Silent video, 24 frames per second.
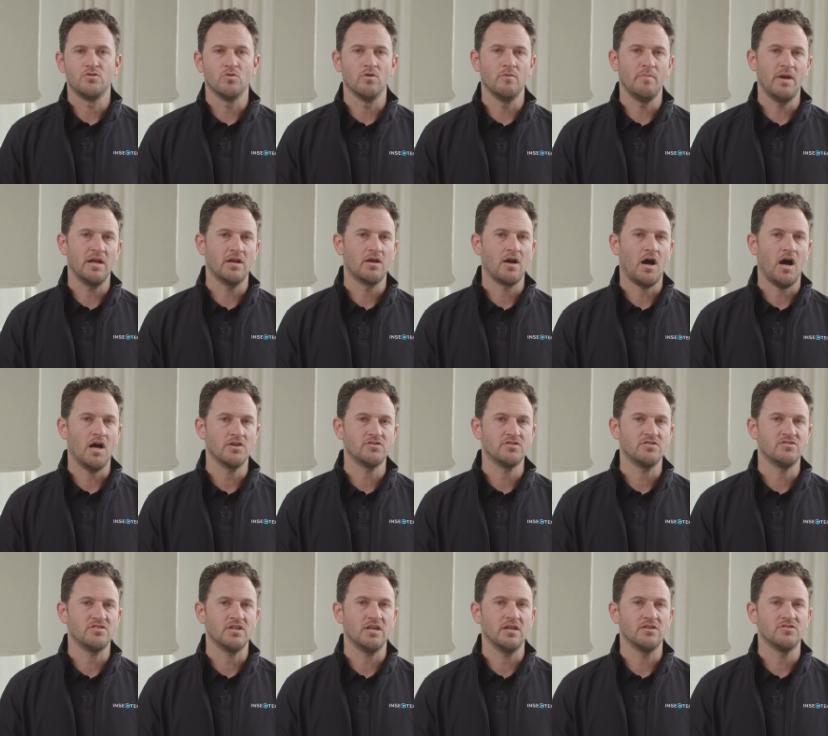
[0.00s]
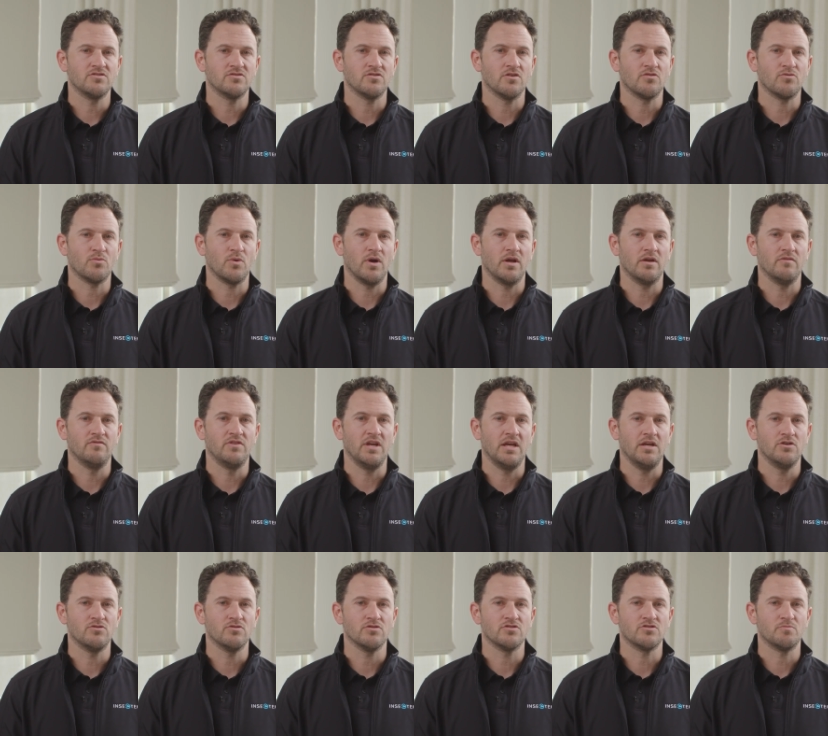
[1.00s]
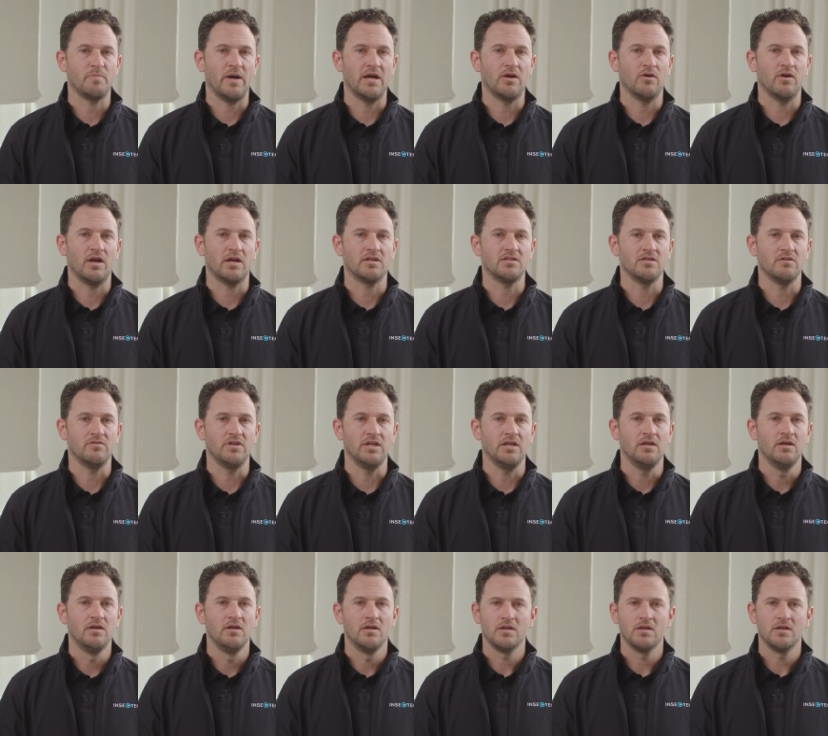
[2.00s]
To remain cautious against the threat of dangerous spider activity,